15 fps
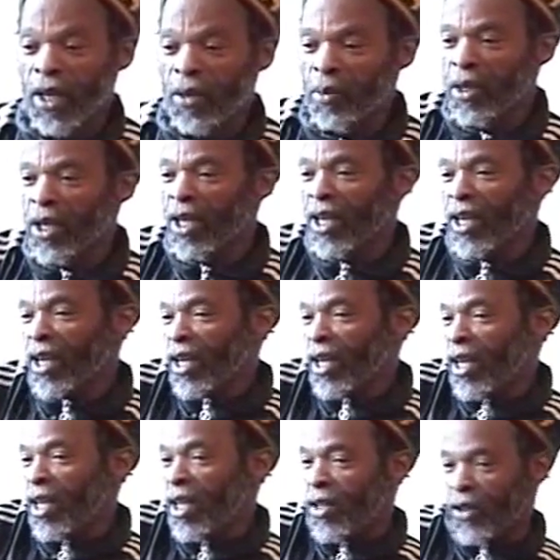it be
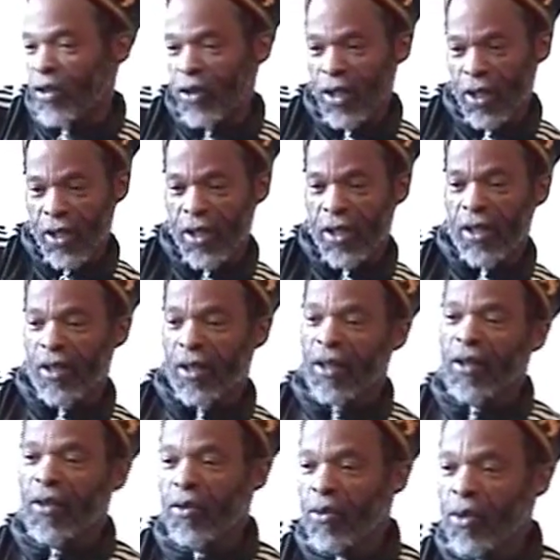
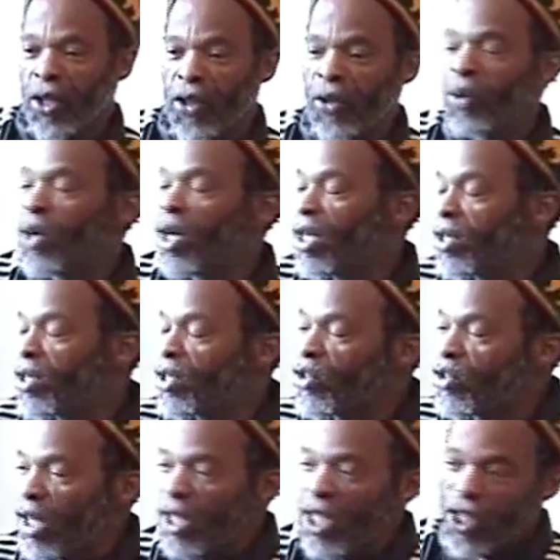rituals or
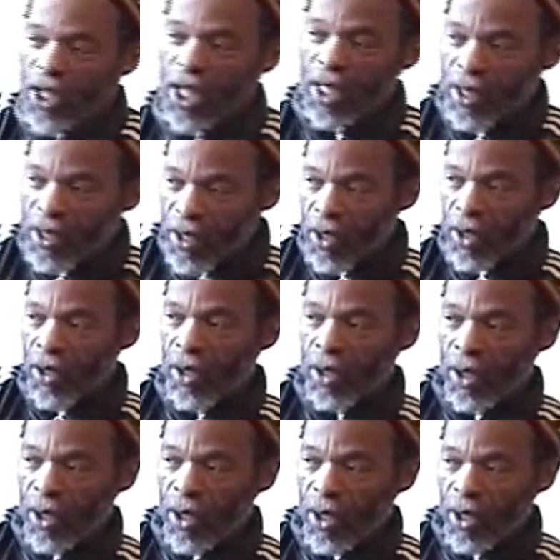traditions,
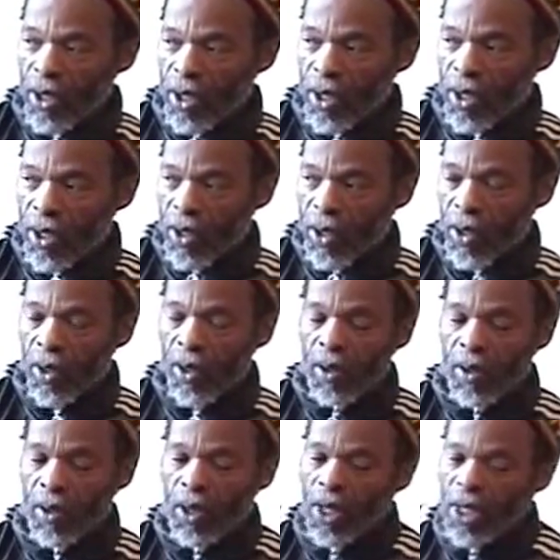
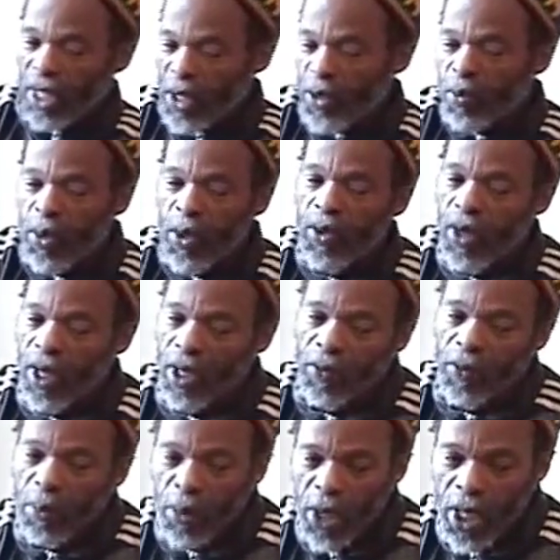So this music
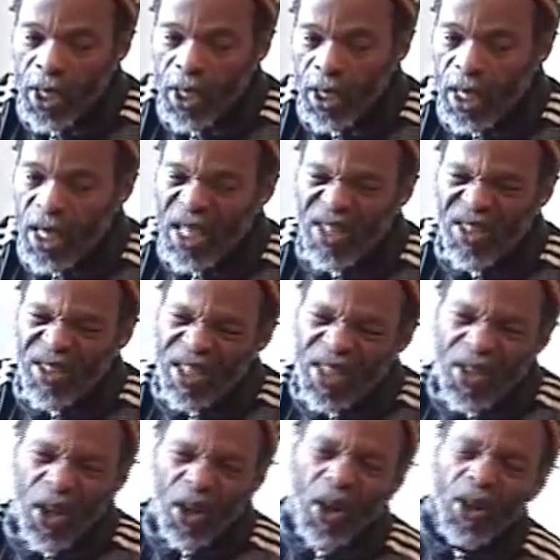for me
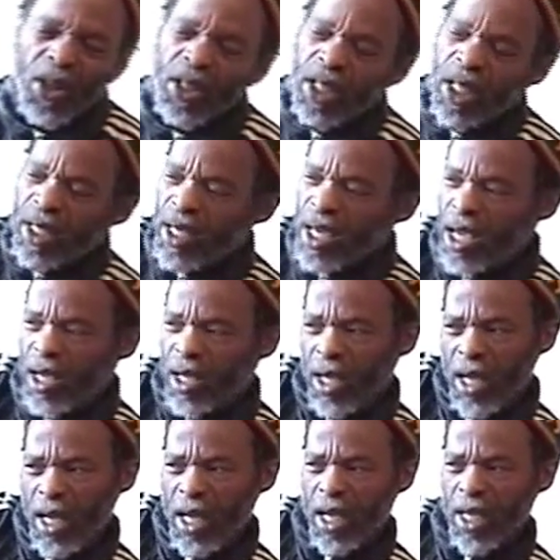is a culture thing.
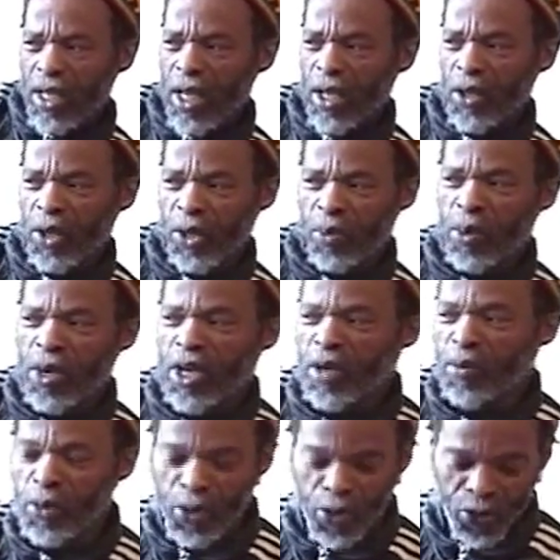It's not just
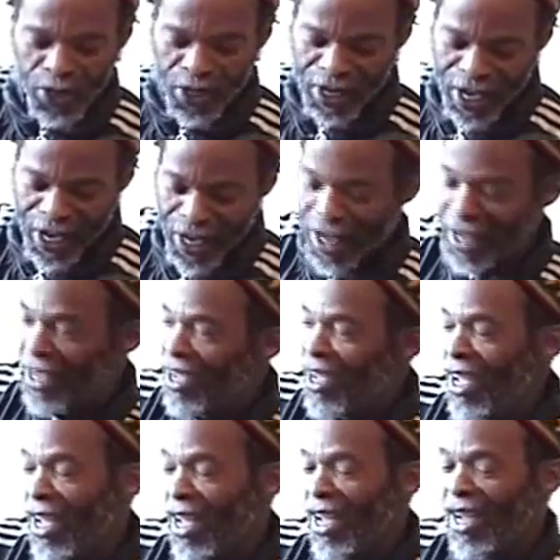playing music like
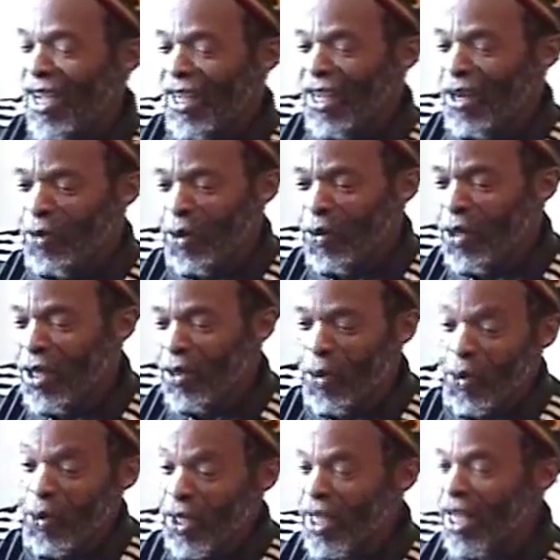because
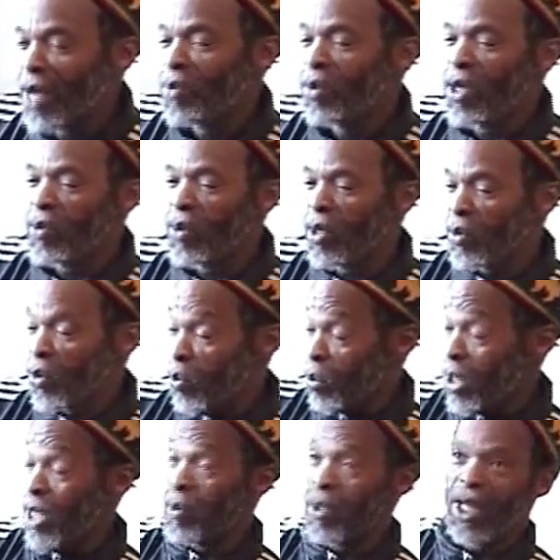when we start playing music, we
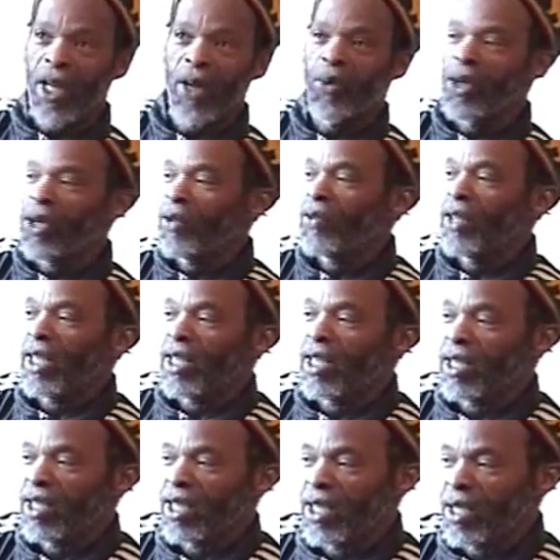play it because we love it.
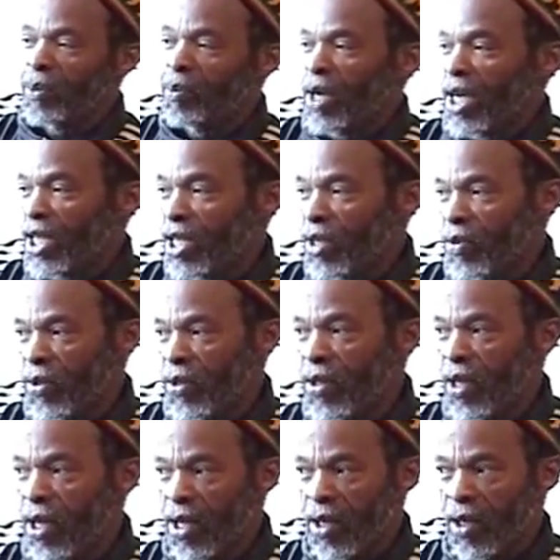The passion was
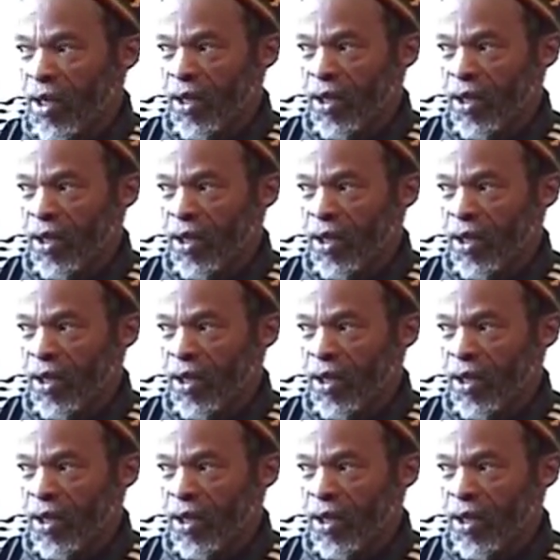there,